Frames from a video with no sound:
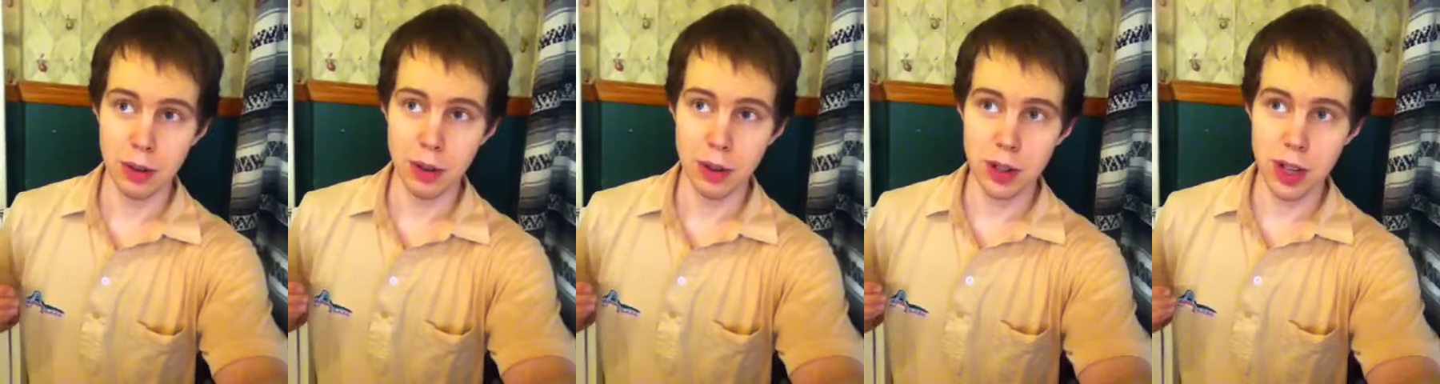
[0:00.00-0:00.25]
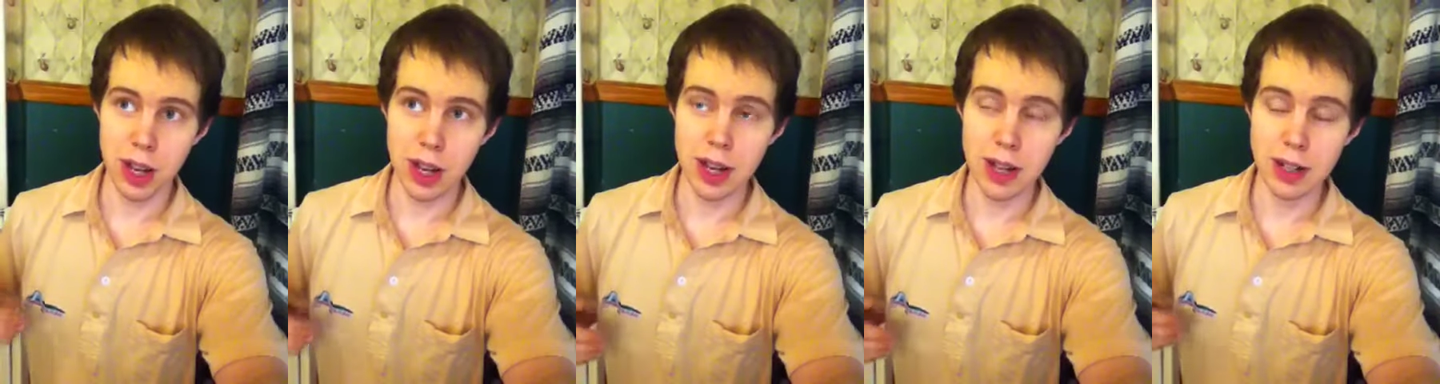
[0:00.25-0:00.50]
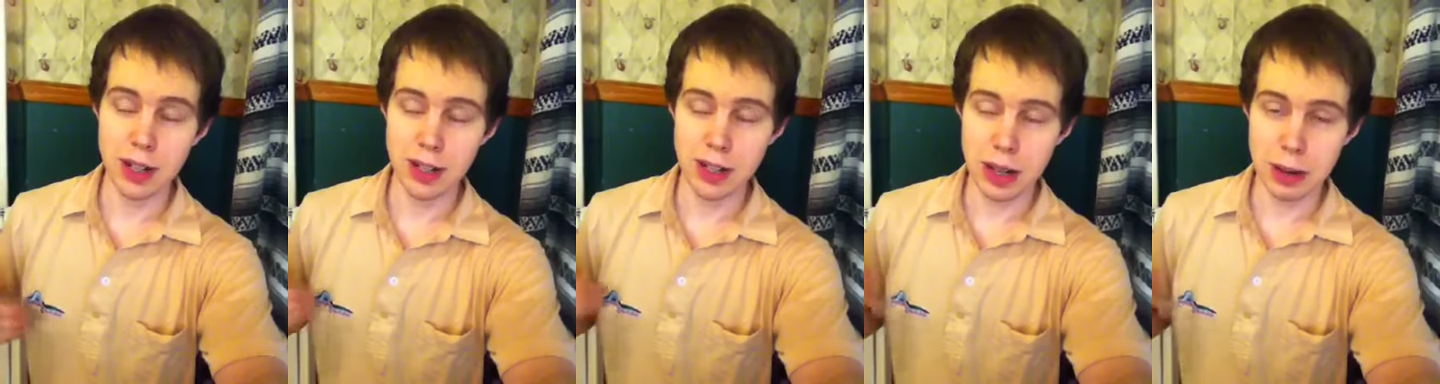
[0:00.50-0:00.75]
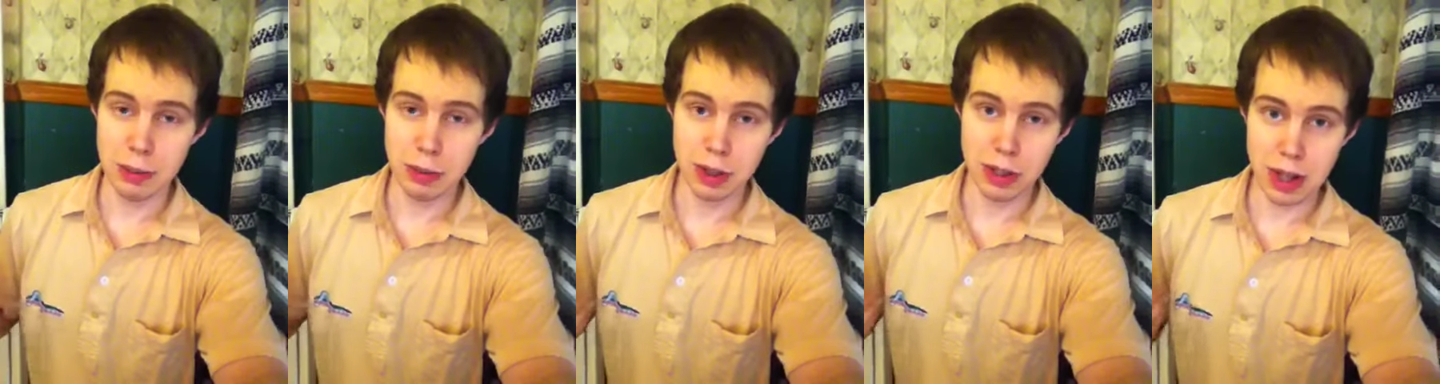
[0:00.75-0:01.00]
take
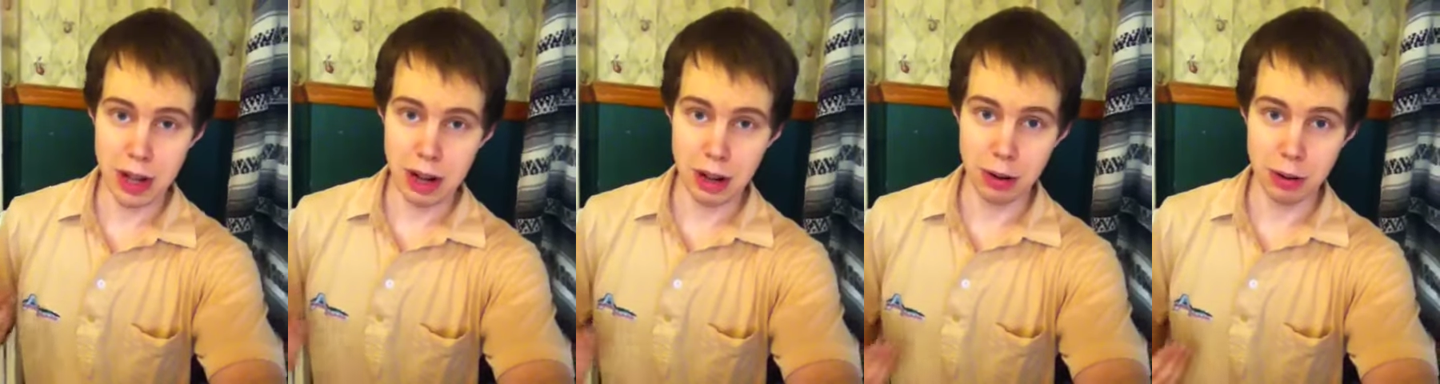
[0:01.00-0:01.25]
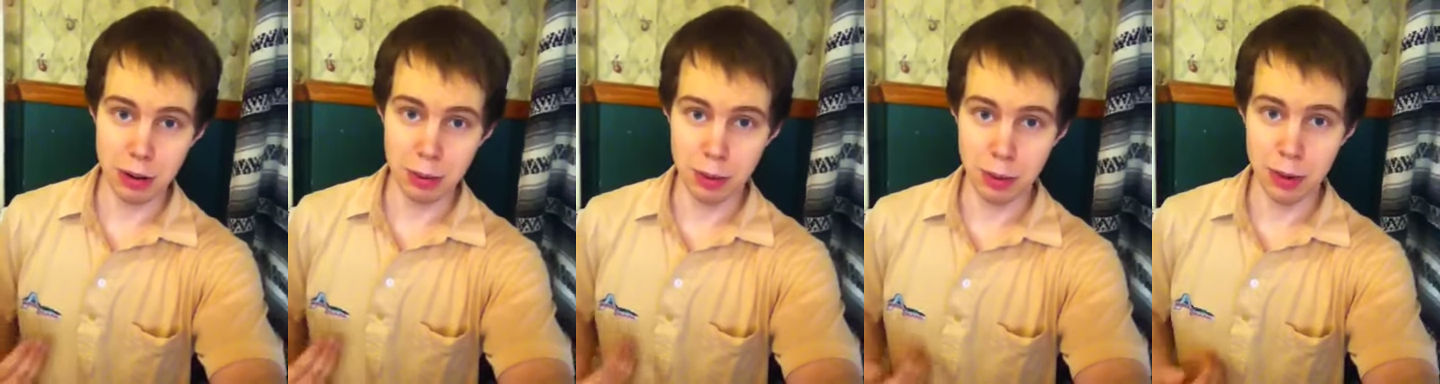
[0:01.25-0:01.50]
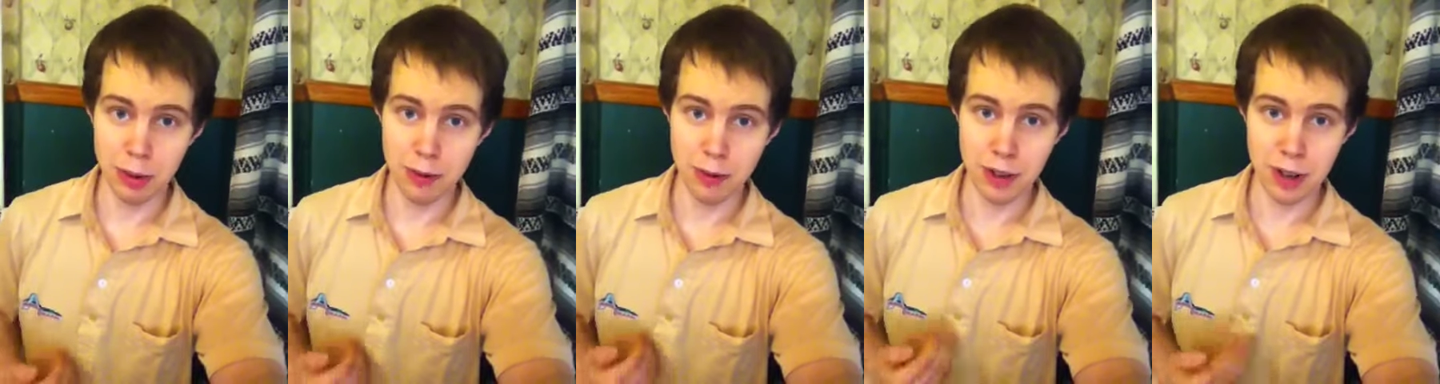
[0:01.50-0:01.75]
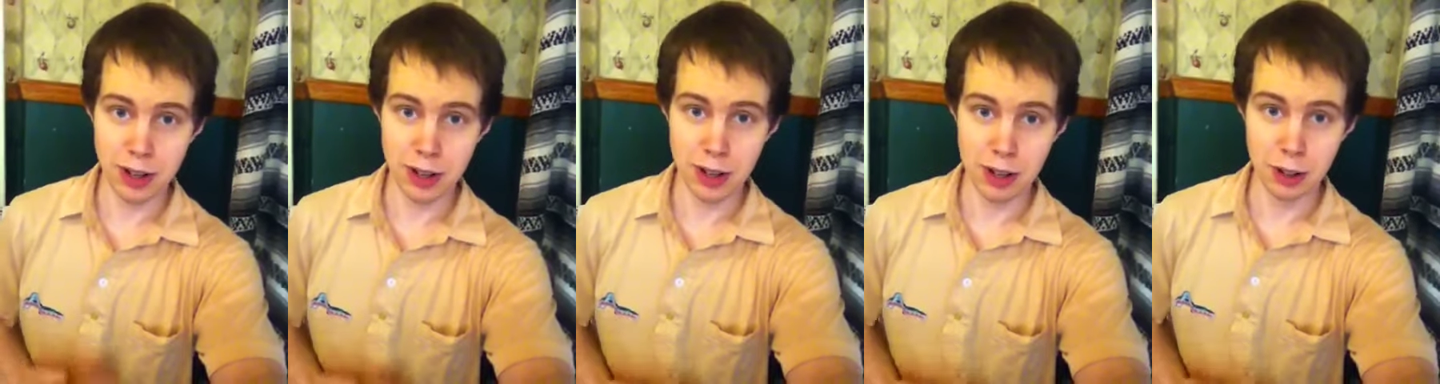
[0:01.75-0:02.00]
steps now to
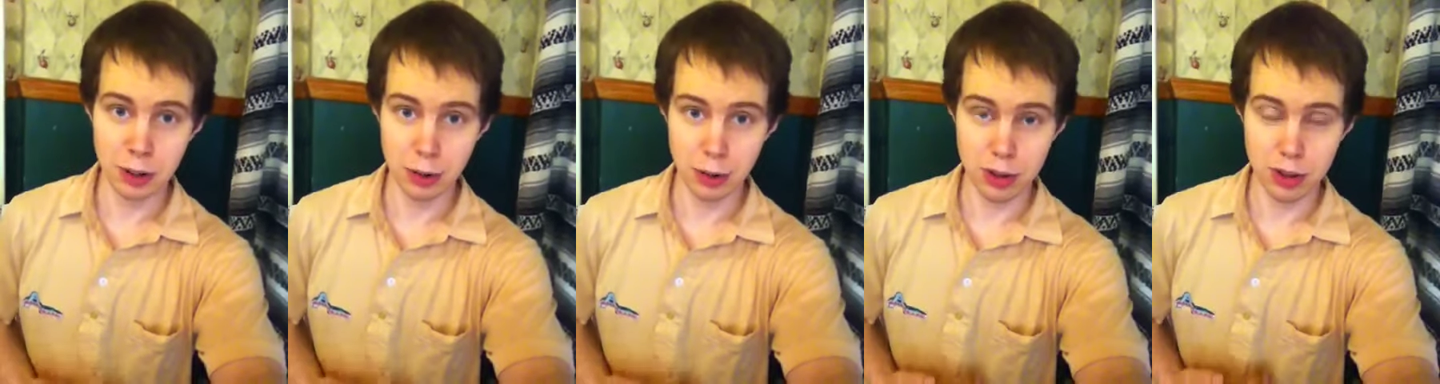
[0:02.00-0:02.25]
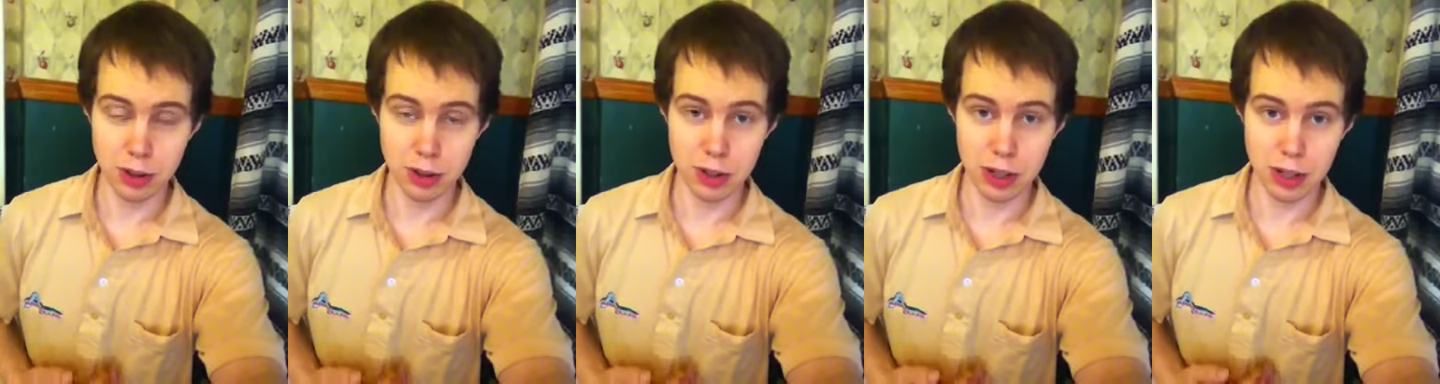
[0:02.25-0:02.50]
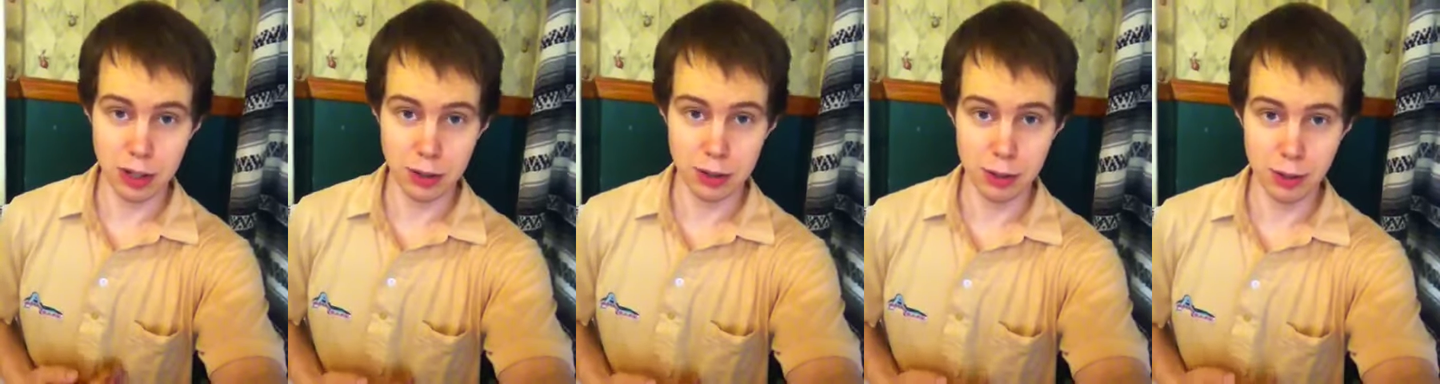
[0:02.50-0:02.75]
prevent those things